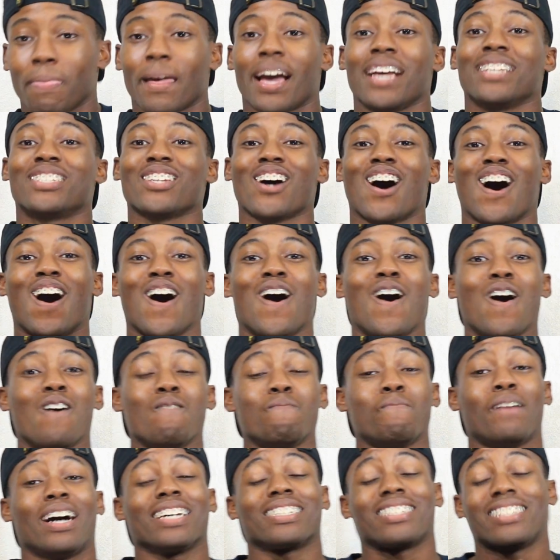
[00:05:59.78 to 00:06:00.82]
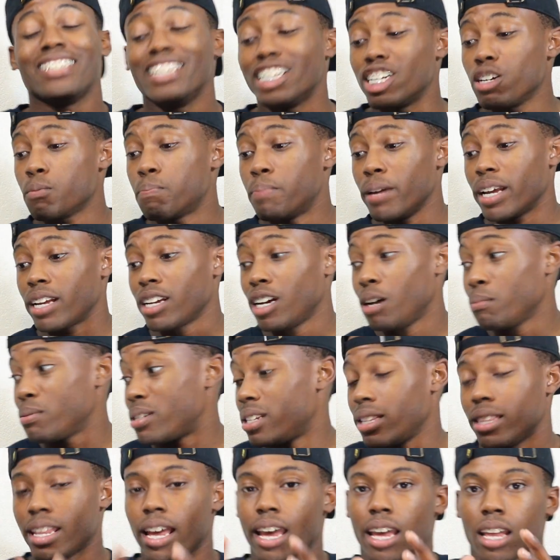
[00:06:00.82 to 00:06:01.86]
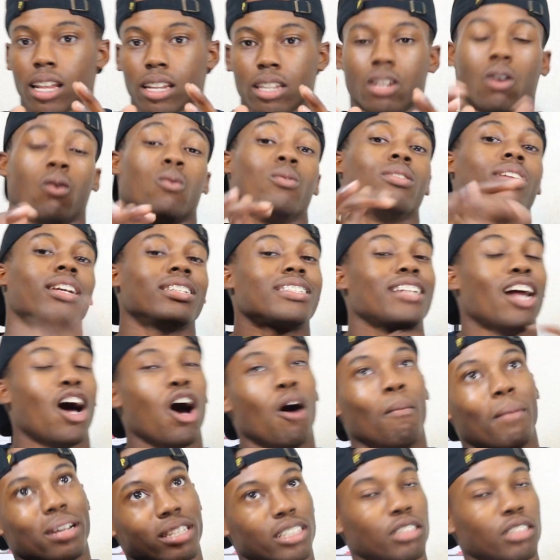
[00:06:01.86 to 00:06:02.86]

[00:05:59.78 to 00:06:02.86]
That's all my sneaker pickups that, no, that's not all my